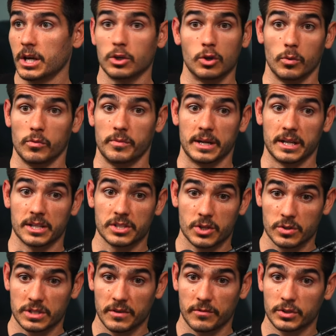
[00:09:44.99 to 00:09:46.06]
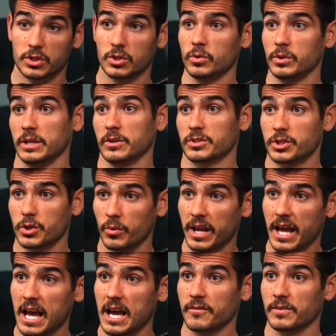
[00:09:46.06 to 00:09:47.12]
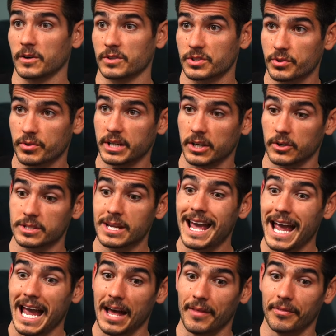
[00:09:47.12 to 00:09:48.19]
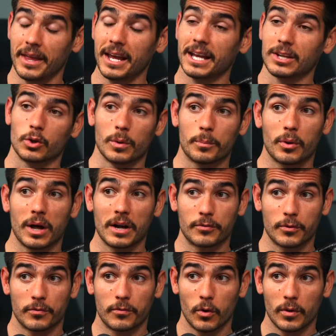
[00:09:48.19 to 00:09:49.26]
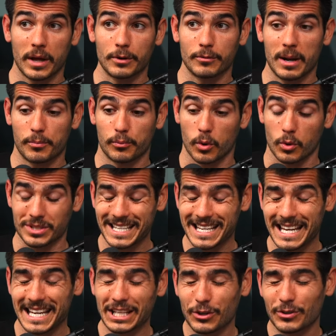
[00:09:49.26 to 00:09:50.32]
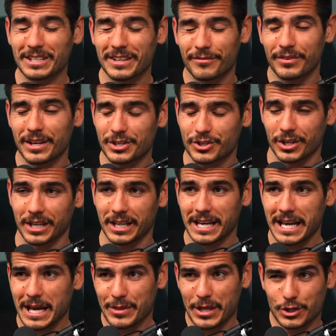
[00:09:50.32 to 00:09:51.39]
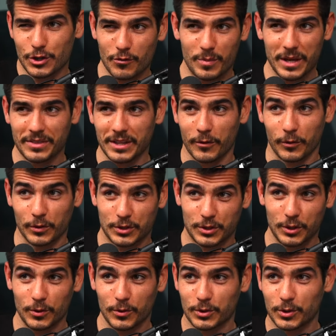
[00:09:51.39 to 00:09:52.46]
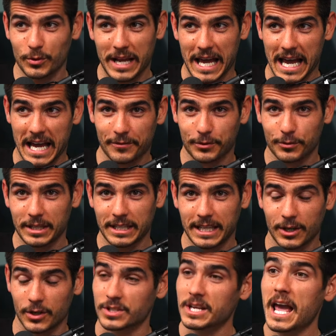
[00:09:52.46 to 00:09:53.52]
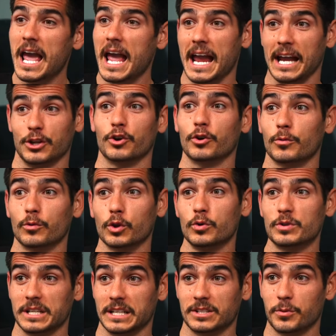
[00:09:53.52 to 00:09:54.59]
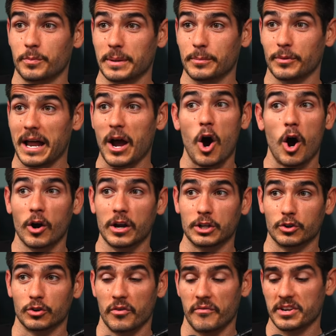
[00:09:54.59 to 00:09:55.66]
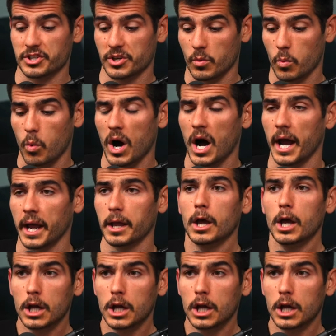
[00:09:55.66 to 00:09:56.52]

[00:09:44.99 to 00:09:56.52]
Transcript: You've been an associate for two years, two and a half years, three years. And then you apply for full line rep roles in your division that you've been there for two, two and a half, three years, and you're losing to people that aren't in your division. Why?